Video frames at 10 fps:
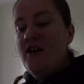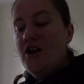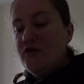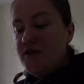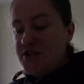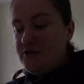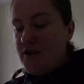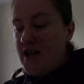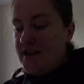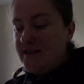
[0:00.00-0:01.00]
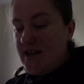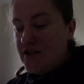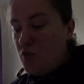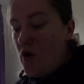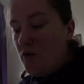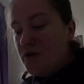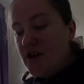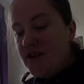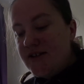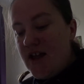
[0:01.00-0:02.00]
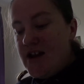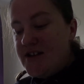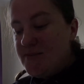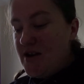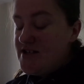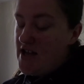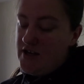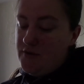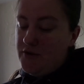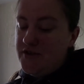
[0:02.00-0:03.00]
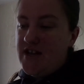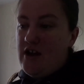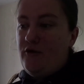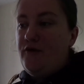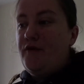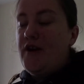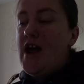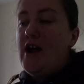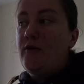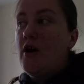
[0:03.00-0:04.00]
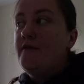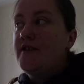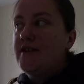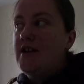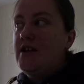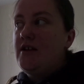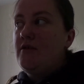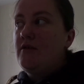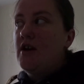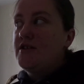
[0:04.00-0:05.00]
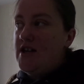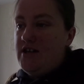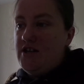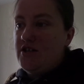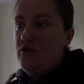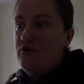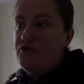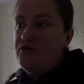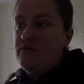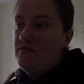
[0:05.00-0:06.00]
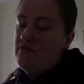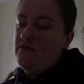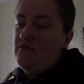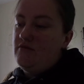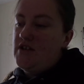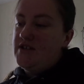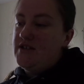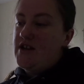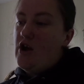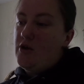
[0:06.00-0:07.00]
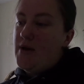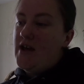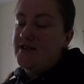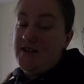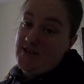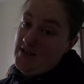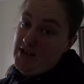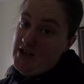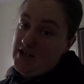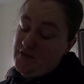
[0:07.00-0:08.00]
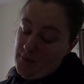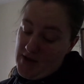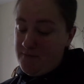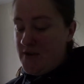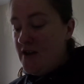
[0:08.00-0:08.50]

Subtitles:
Critical Hit says, what would I say to my 10-year-old self? Now, obviously, at 10 years old, this is going back 16 years for me,